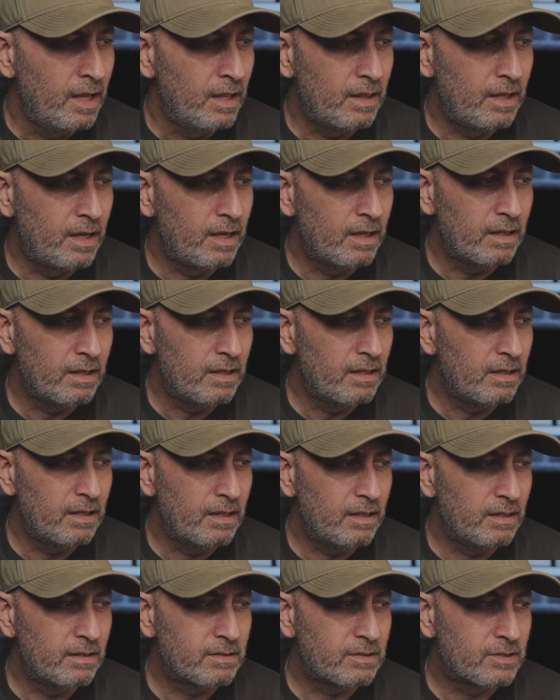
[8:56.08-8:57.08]

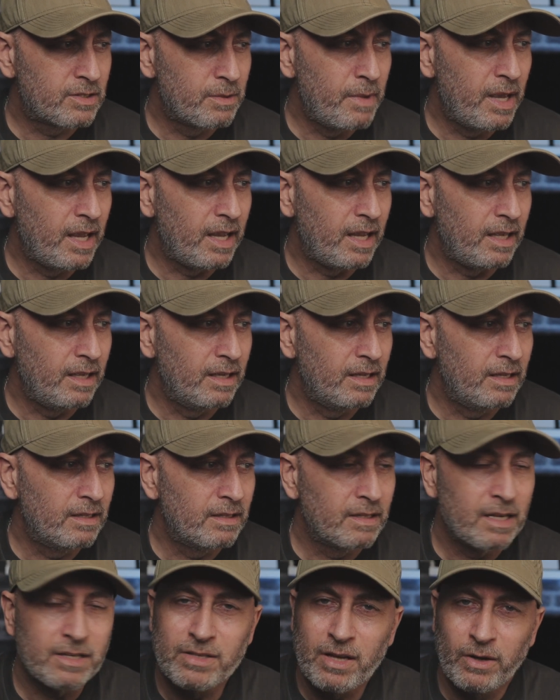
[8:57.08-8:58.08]
to me,
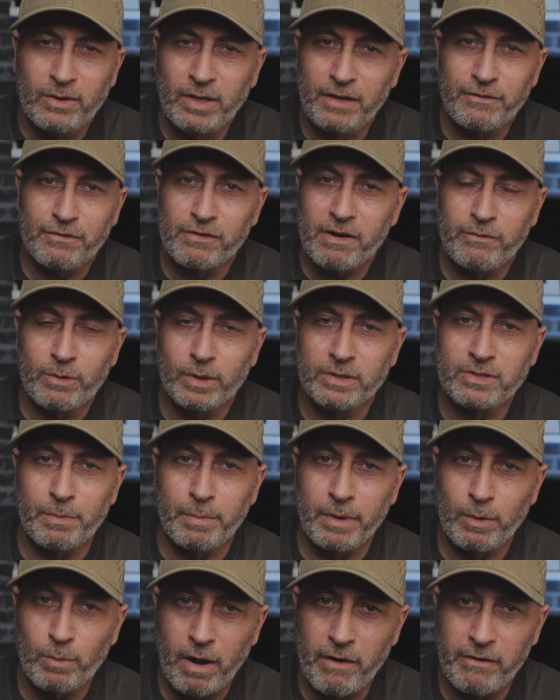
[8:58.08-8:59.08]
there's no need for everyone to
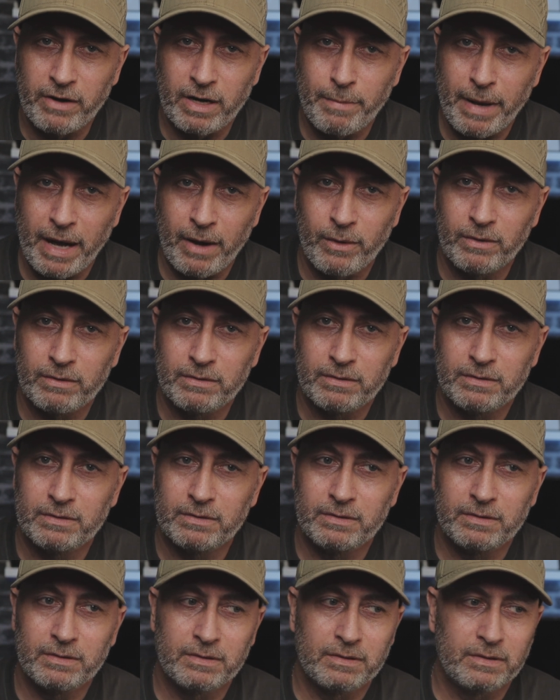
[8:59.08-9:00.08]
be worried about
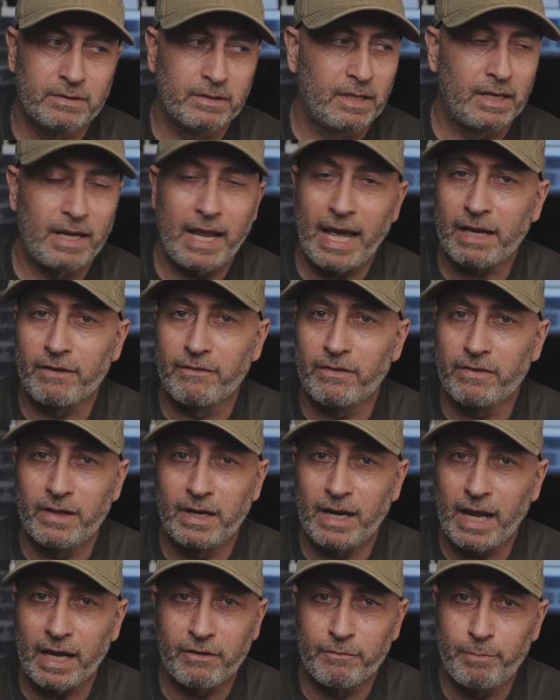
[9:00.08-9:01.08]
the lack
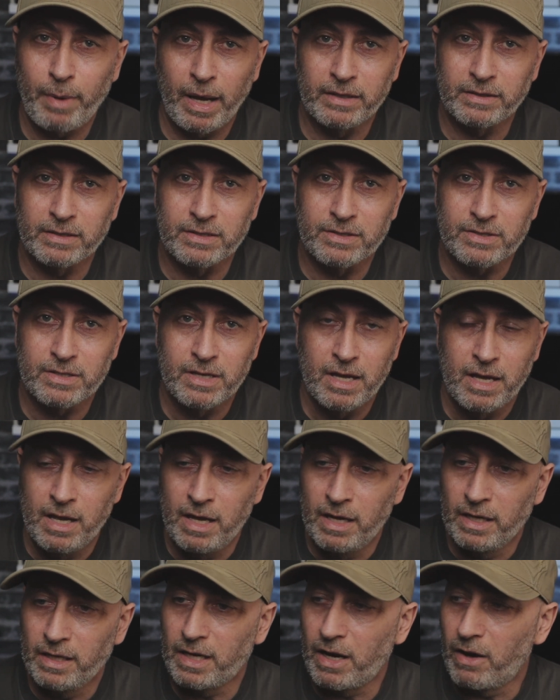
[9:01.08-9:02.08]
of buttons.
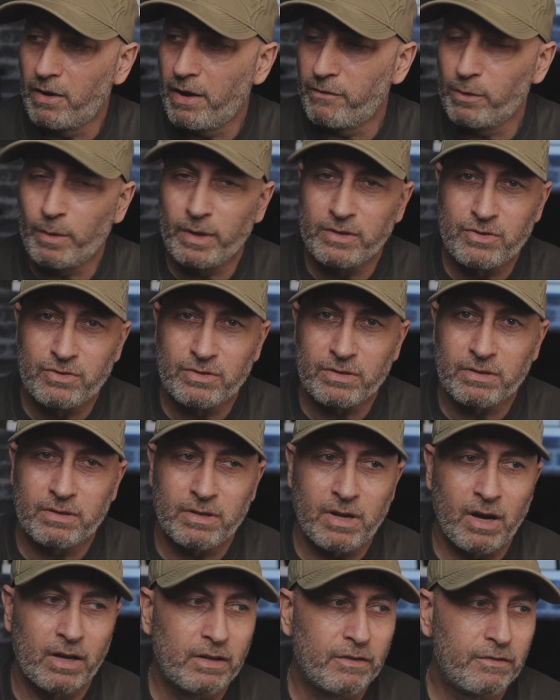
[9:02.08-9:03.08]
You know, everyone's
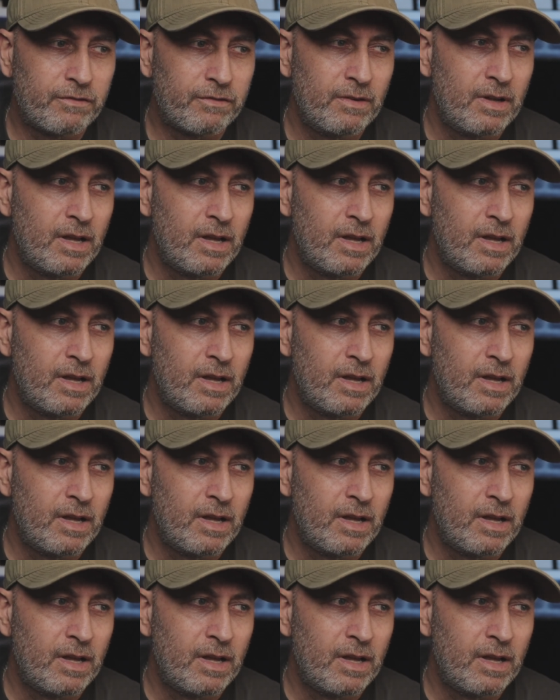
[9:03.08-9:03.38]
kind of